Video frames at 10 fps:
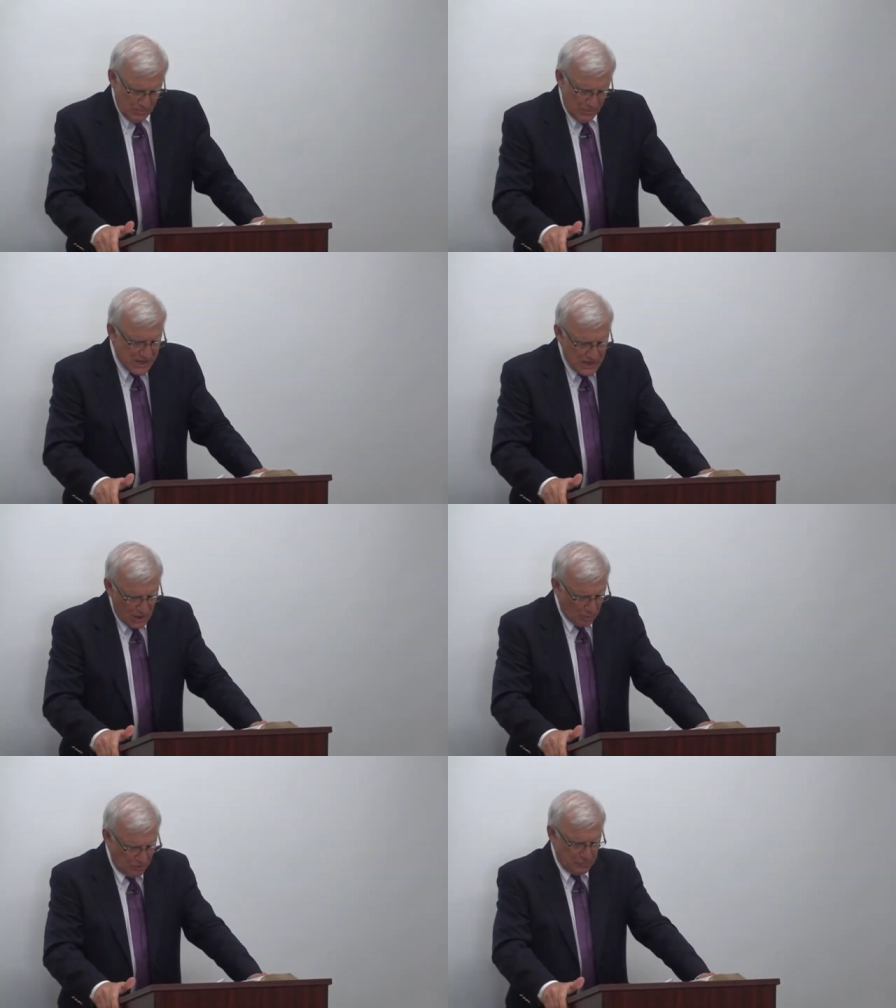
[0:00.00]

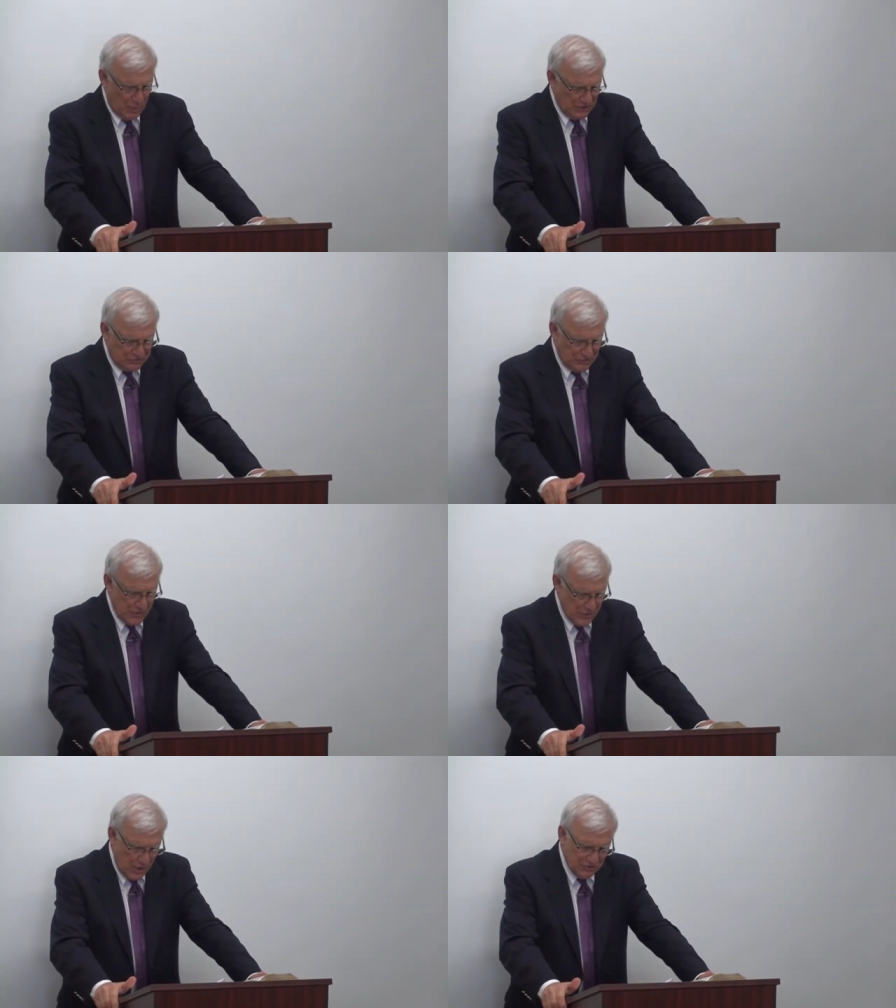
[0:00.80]
making a response to
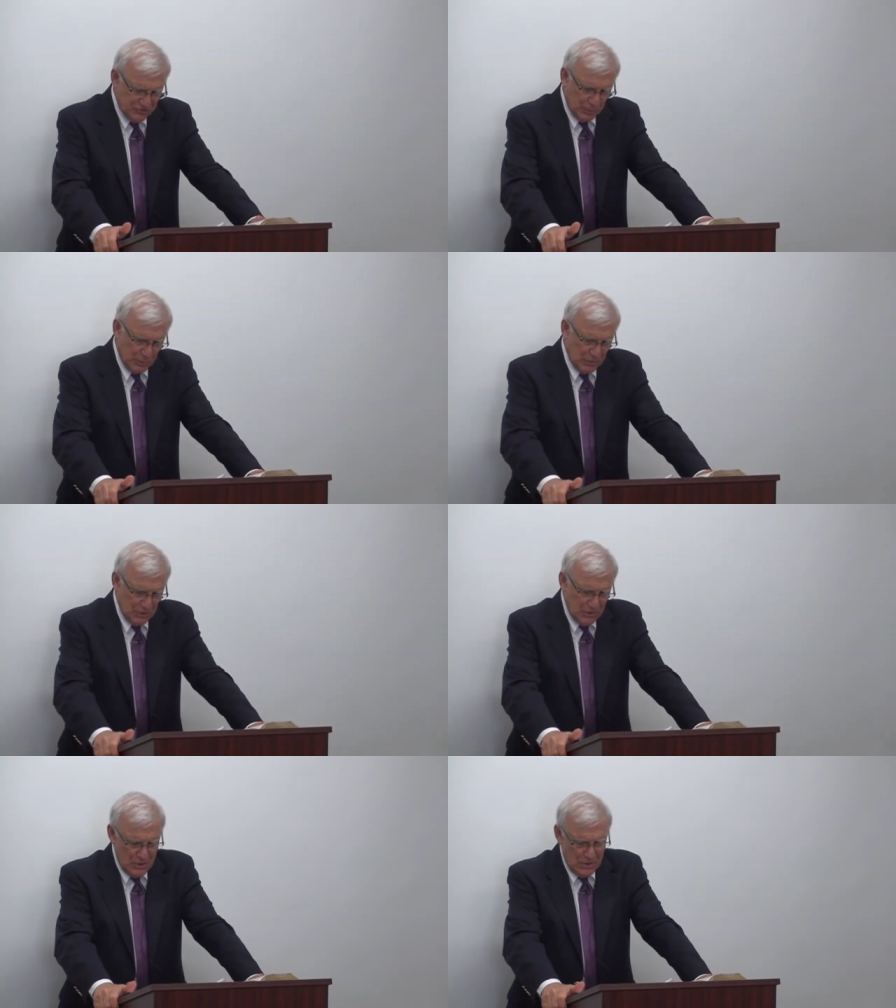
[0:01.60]
the
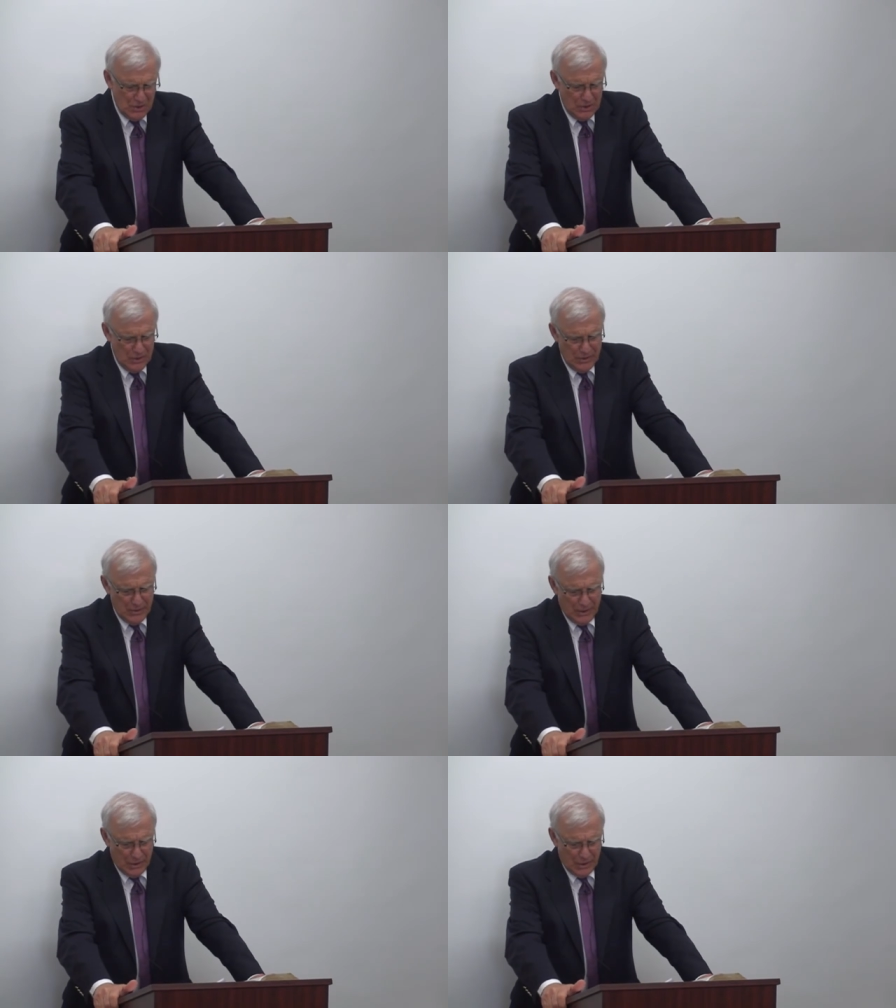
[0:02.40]
gospel,
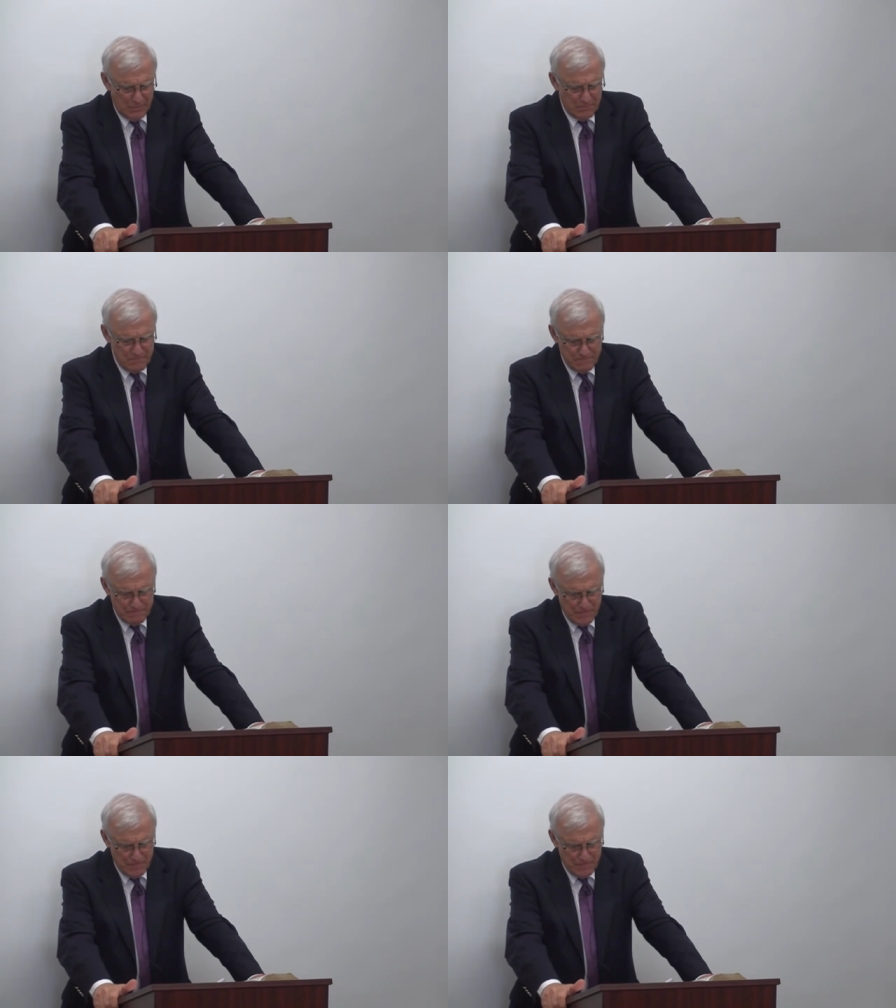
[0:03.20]
um,